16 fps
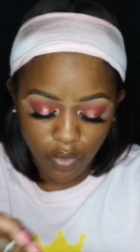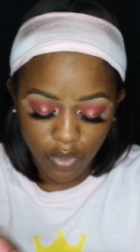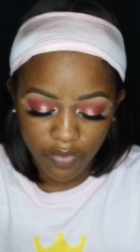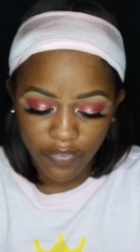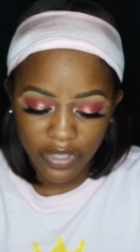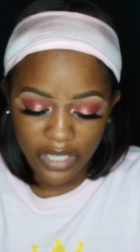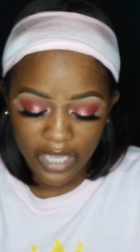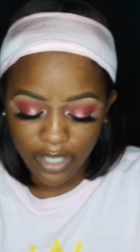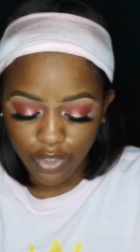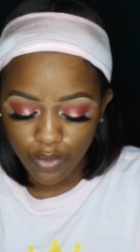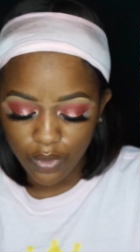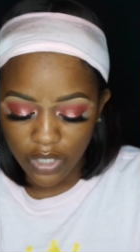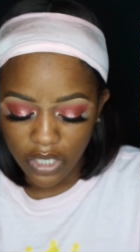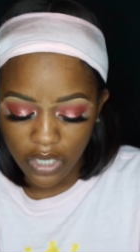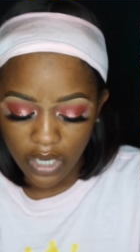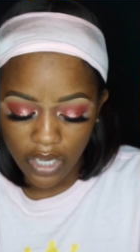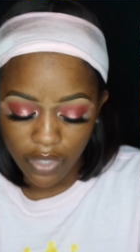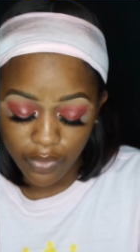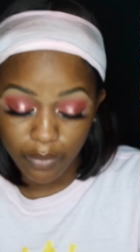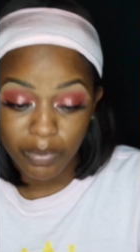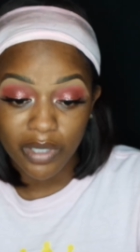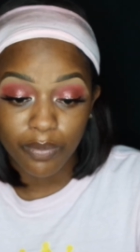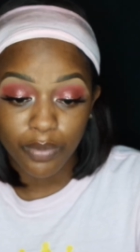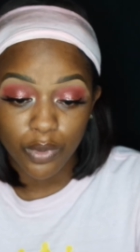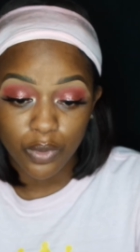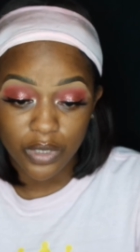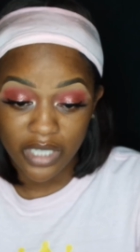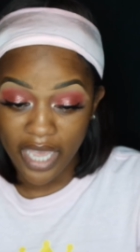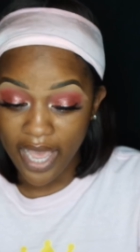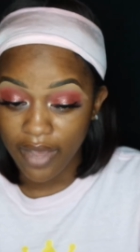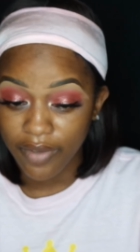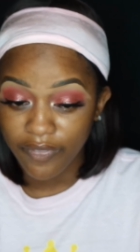or feel like you need other people
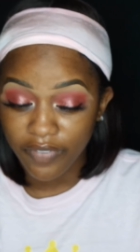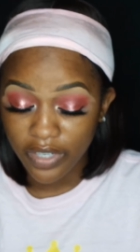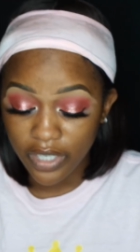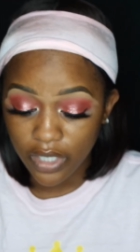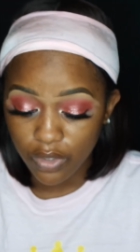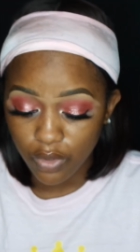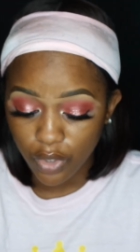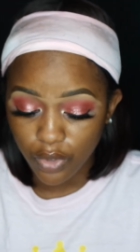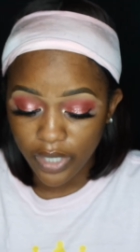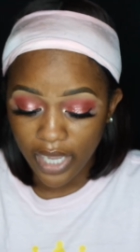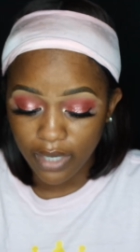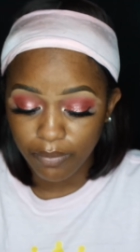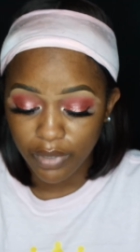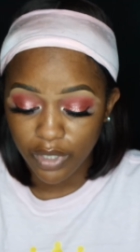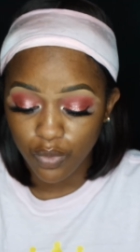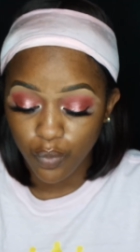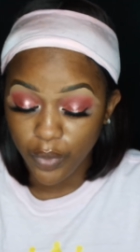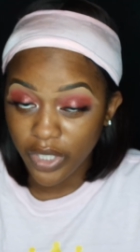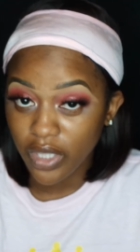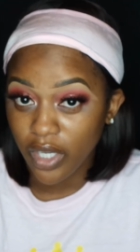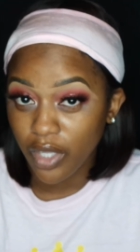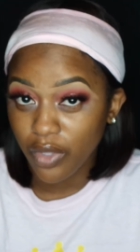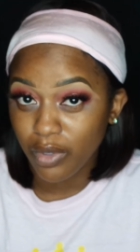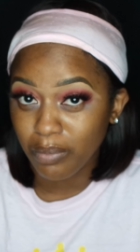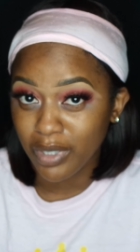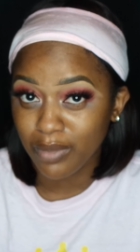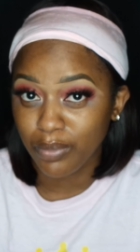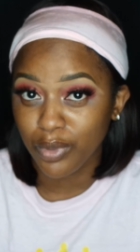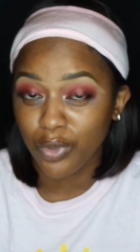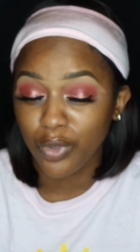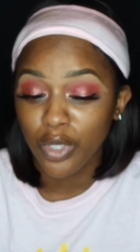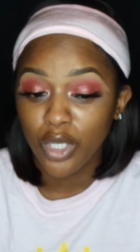to have fun, or you got to be with other
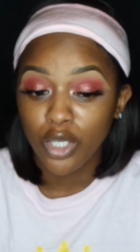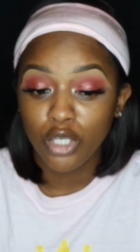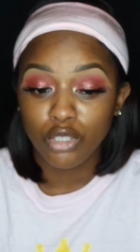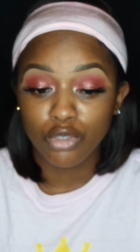people